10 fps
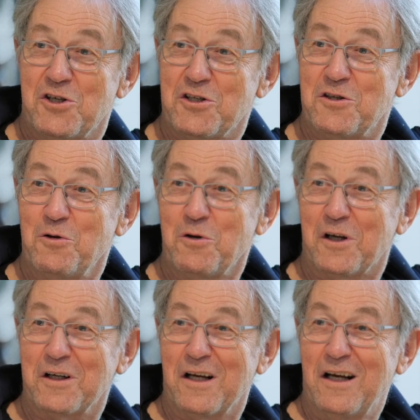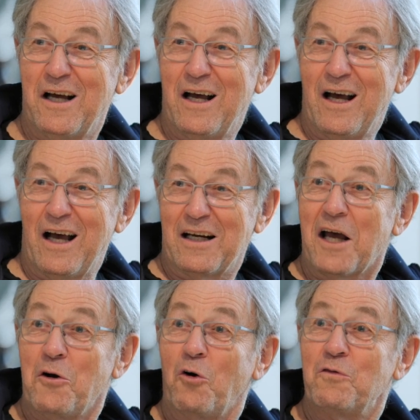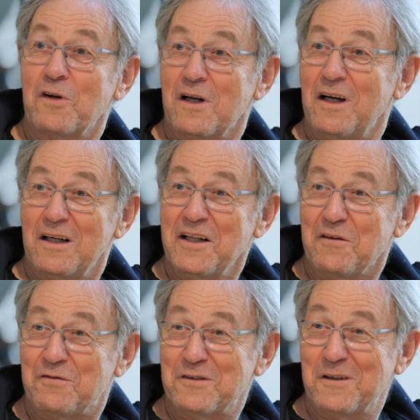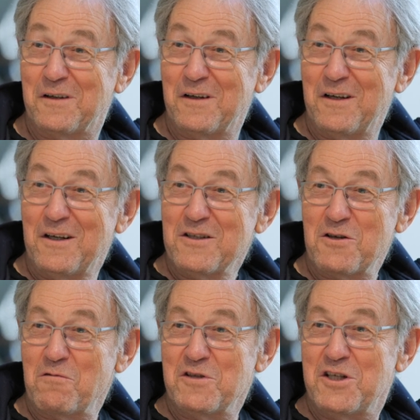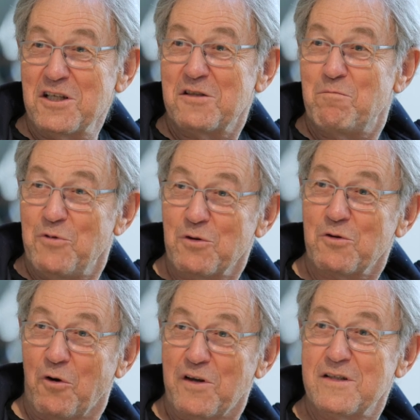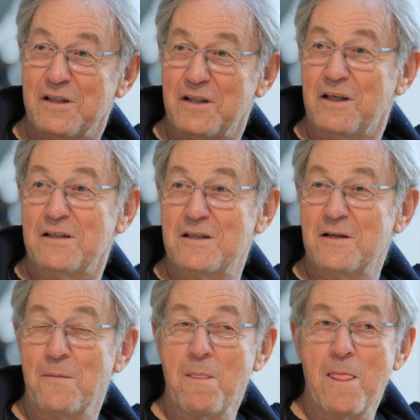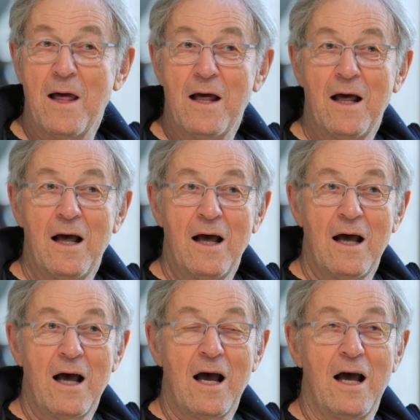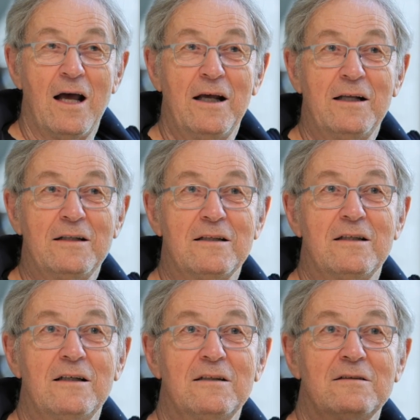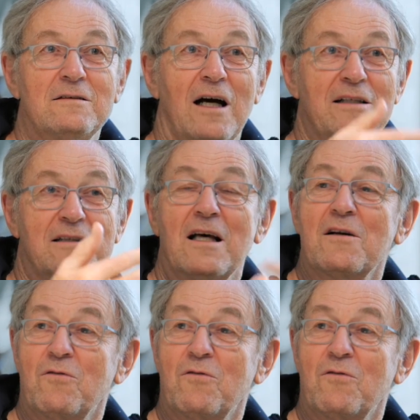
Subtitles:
she's doing, and I offered her a lift. So it was just pure coincidence. And I started